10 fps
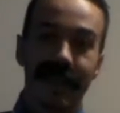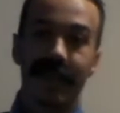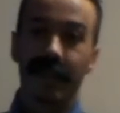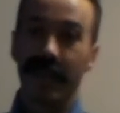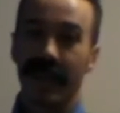
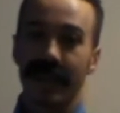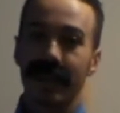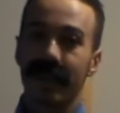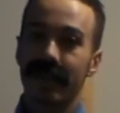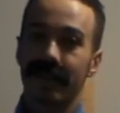the
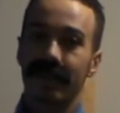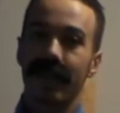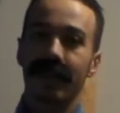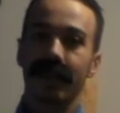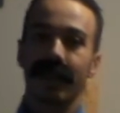better and the
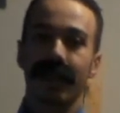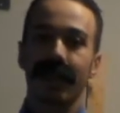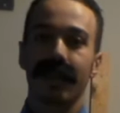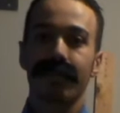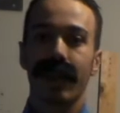stronger the
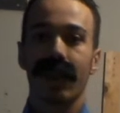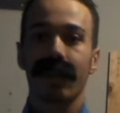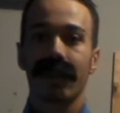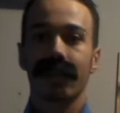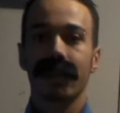
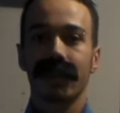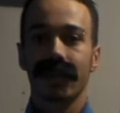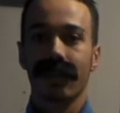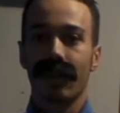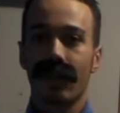barrier is
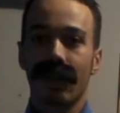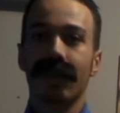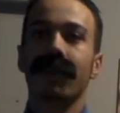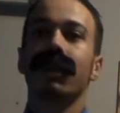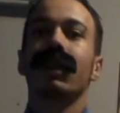of the wall.